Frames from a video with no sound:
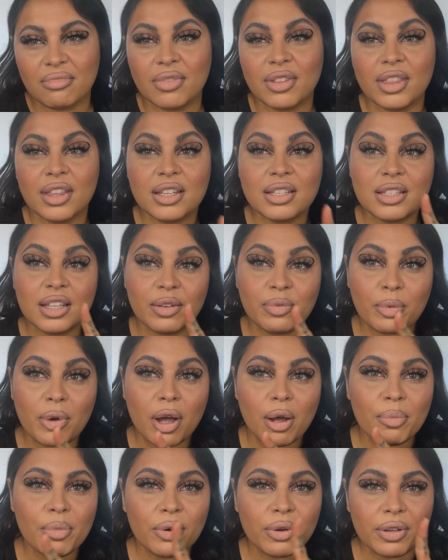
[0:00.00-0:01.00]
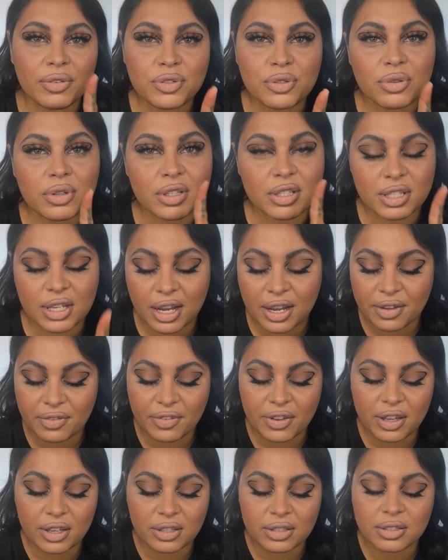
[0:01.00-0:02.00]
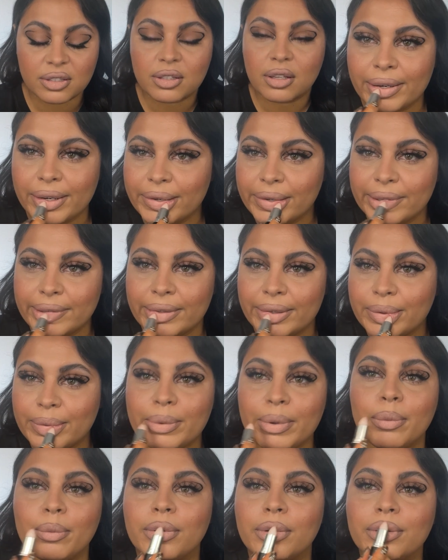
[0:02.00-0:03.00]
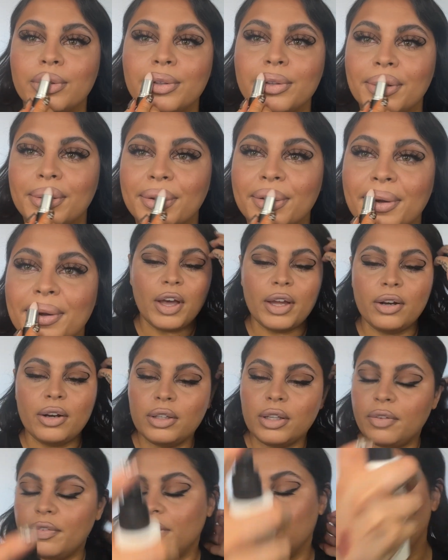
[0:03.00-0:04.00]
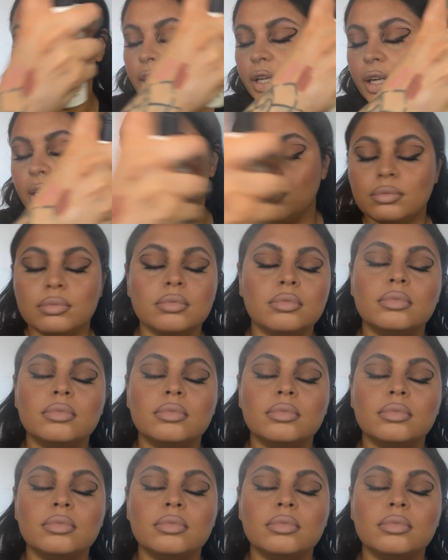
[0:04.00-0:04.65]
this lip combo gives you the stank face. And do the little bubbles. Final Love It, Lock It In.